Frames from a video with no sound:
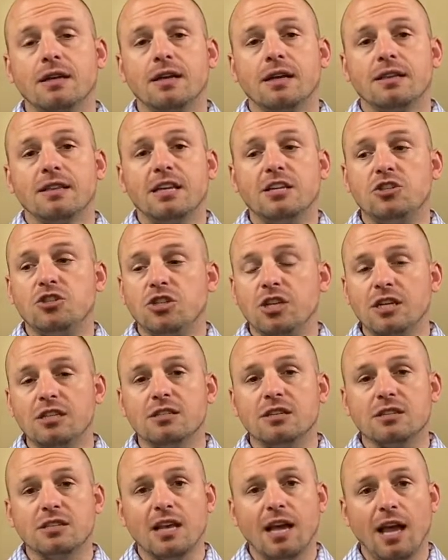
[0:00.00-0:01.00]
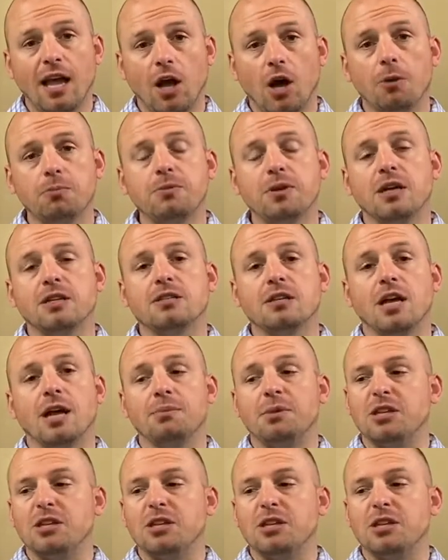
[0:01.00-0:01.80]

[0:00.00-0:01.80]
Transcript: that Jesus helped us up,